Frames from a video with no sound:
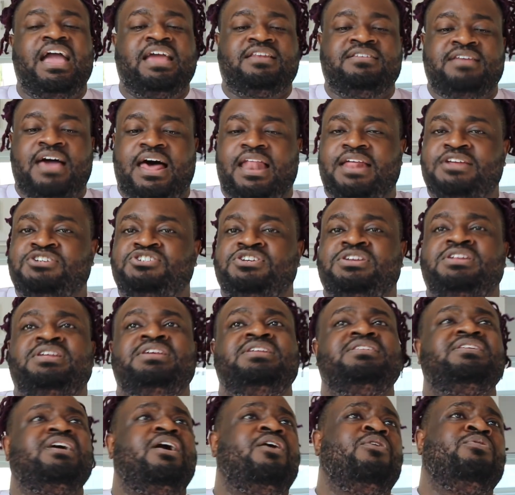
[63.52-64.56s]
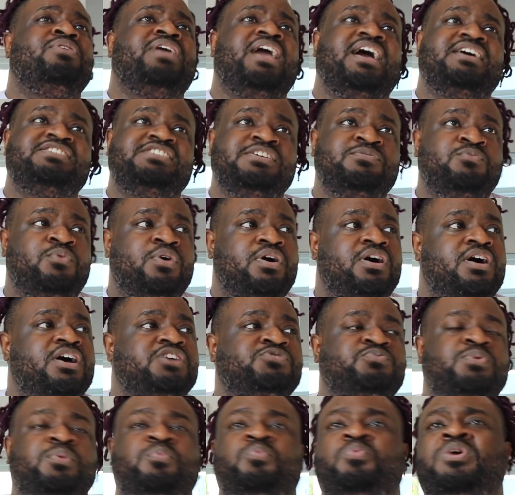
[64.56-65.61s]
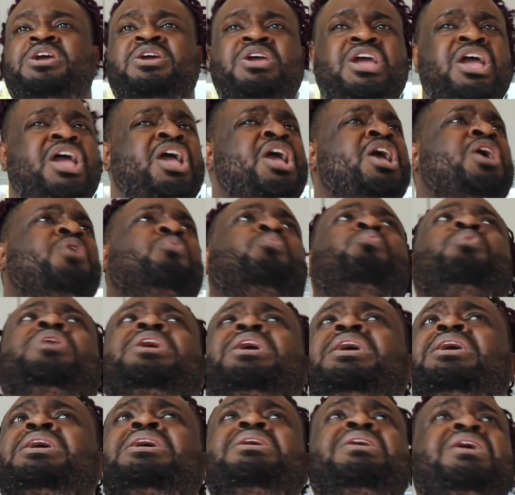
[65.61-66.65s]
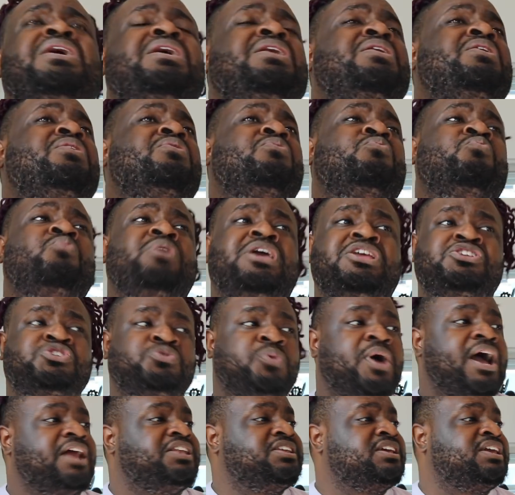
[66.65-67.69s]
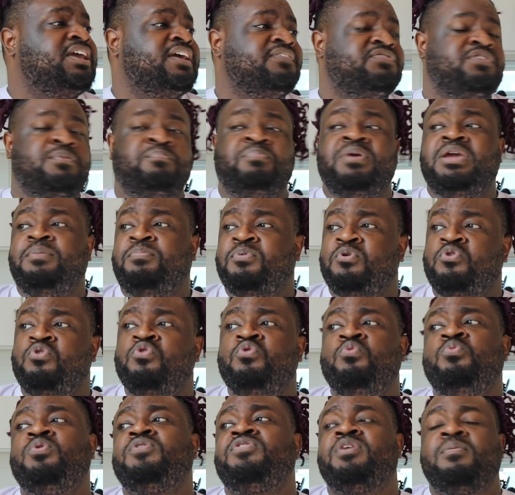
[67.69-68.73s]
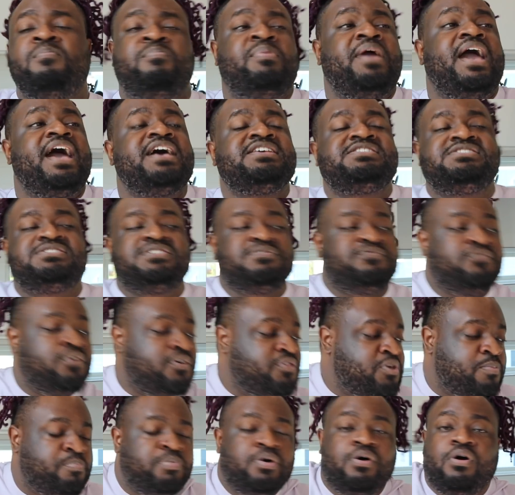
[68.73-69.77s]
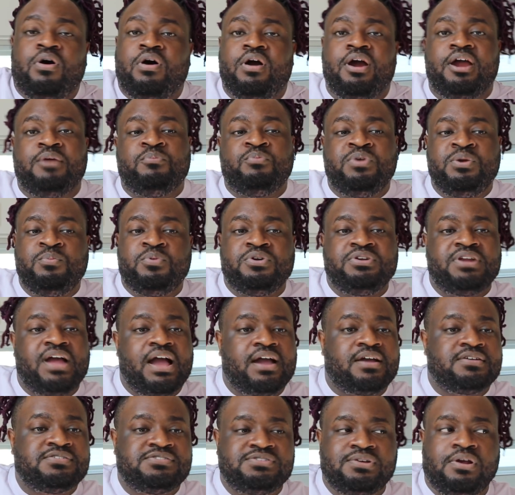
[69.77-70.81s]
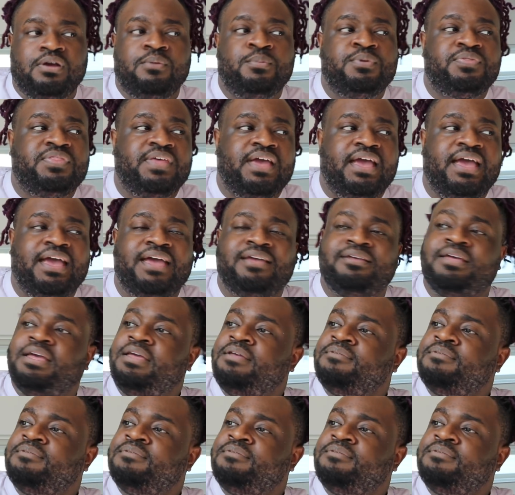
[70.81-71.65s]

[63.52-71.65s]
acknowledging it. Oh, yes, it was. But we tried to get the people who were the best for the part. We were not concerned with that.